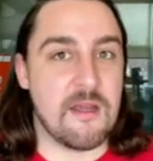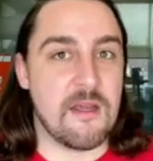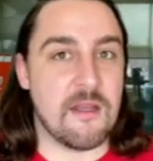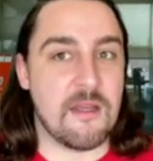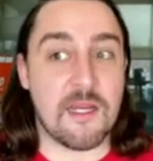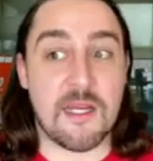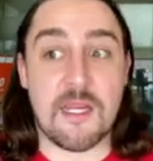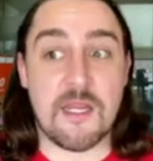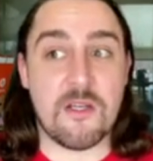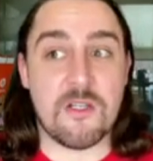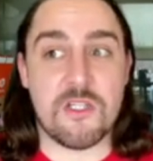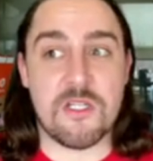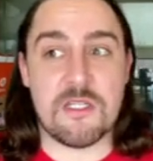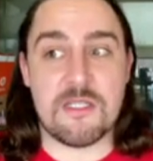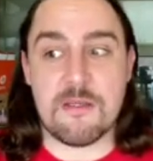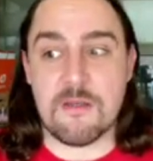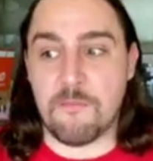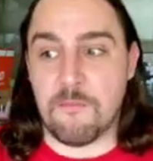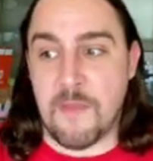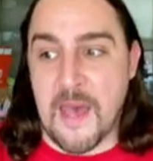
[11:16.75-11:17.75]
Like,
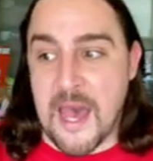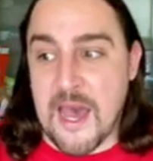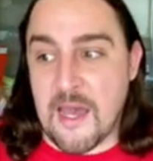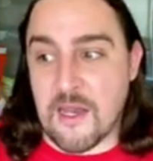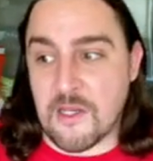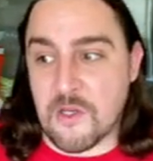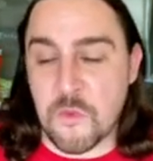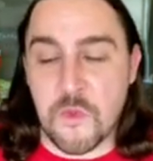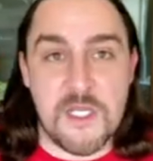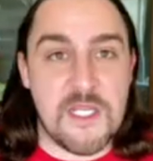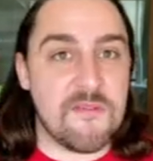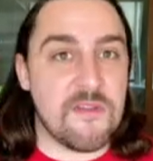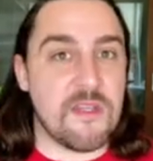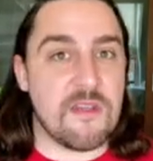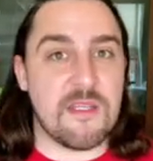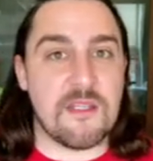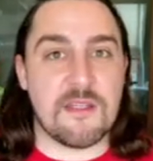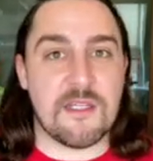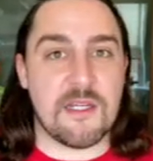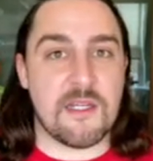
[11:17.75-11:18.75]
just bad. You wouldn't even
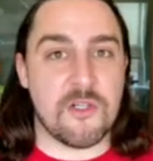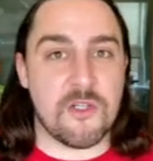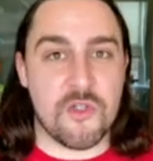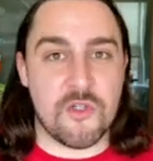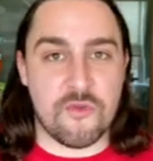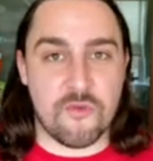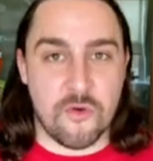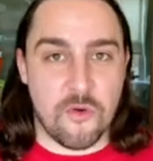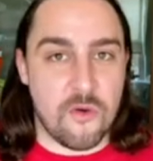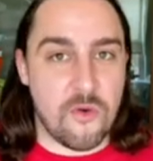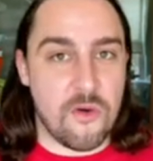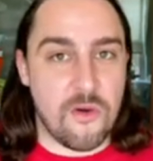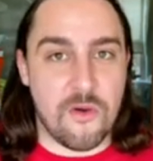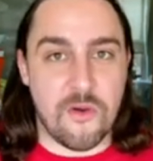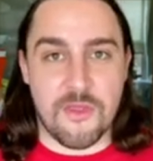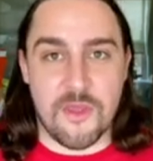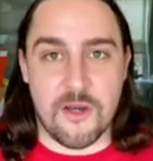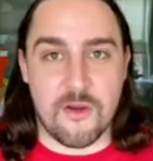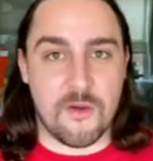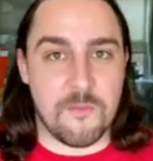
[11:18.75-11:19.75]
think that I could draw
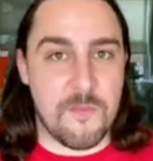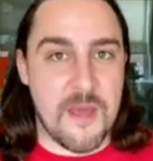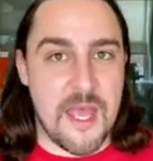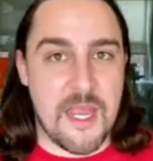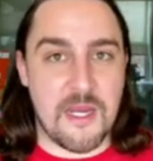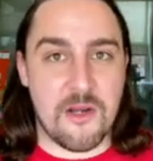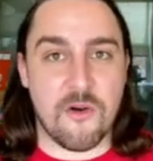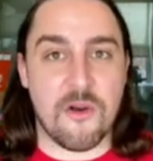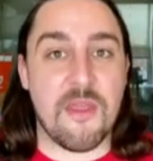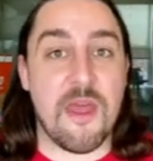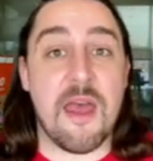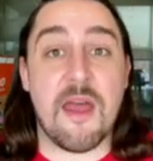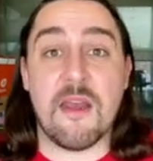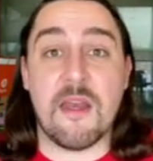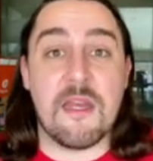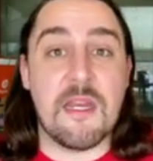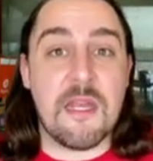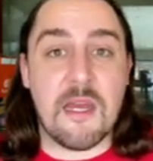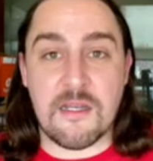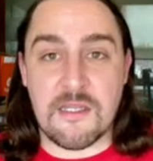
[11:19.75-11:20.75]
or that I could paint or that I had
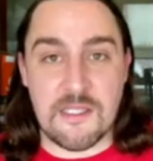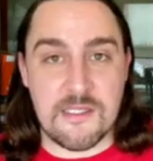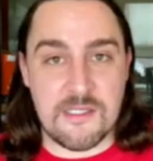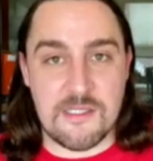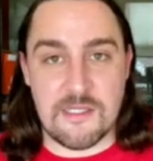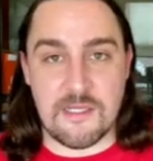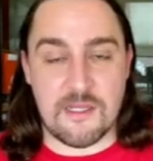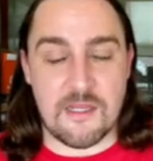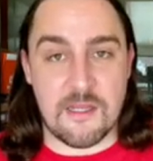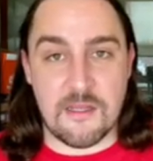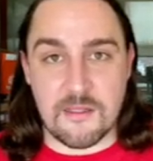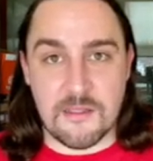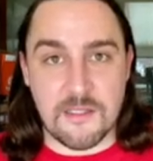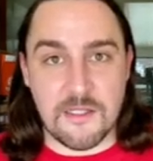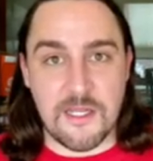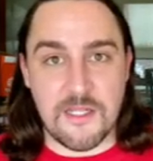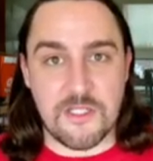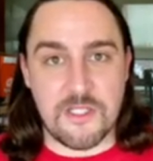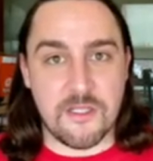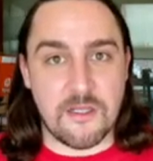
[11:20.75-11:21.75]
any artistic
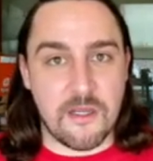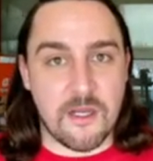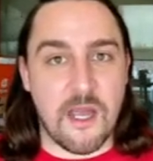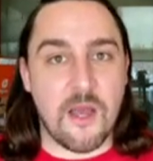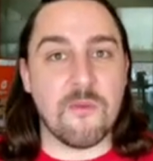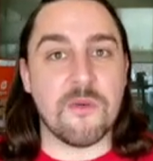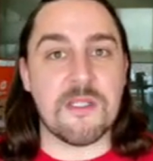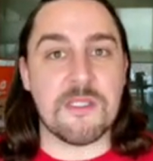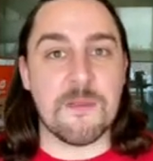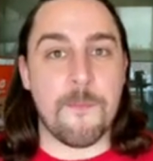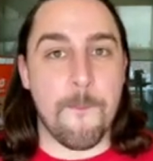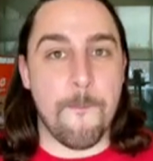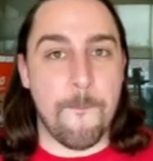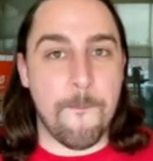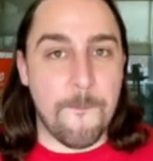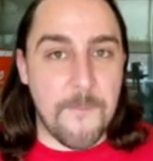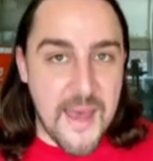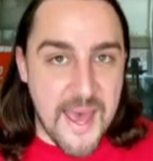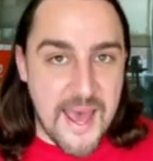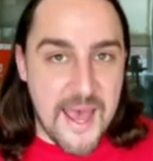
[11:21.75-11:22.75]
inclination. Like, I was
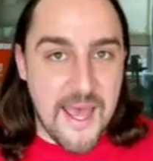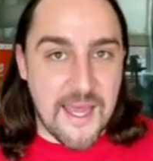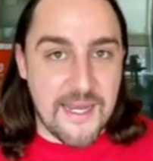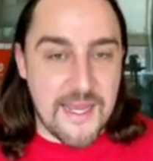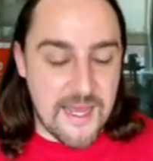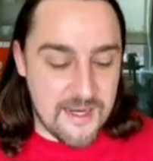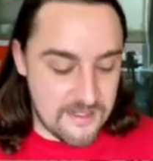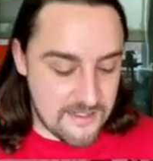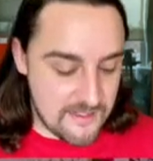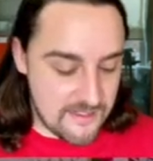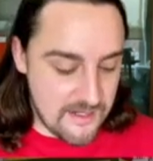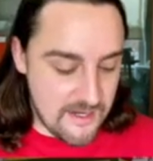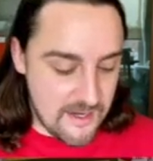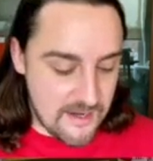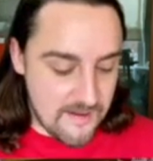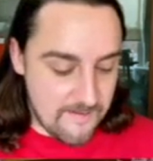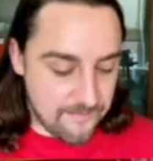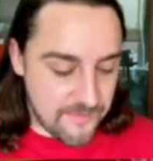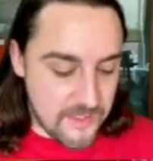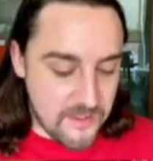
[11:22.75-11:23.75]
bad at it.
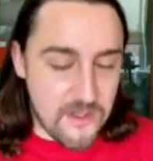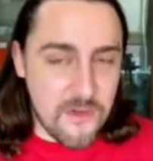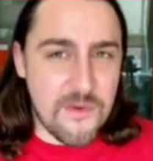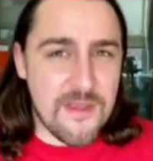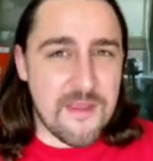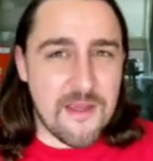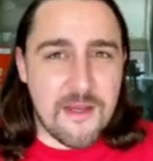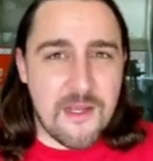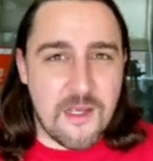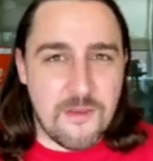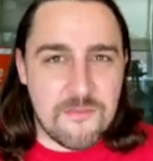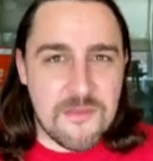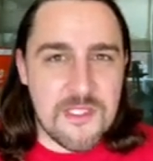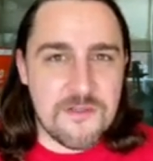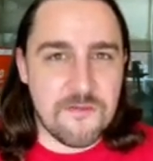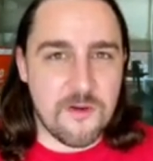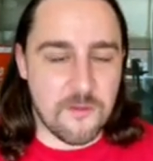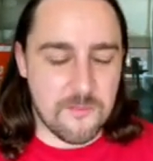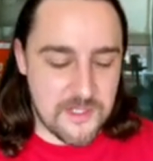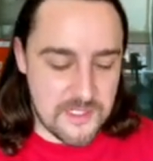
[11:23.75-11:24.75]
I don't know where that comes
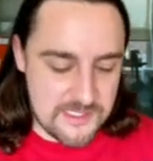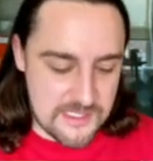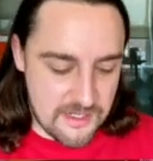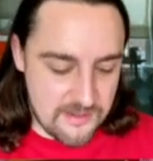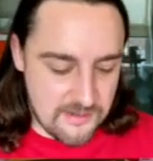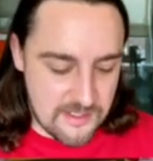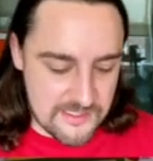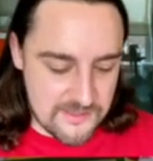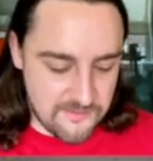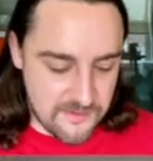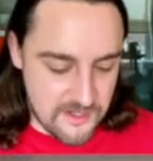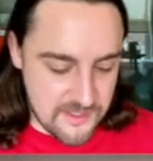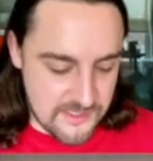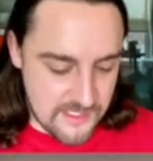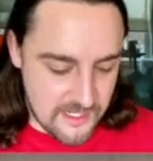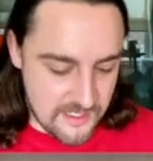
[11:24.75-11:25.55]
from, because as far as I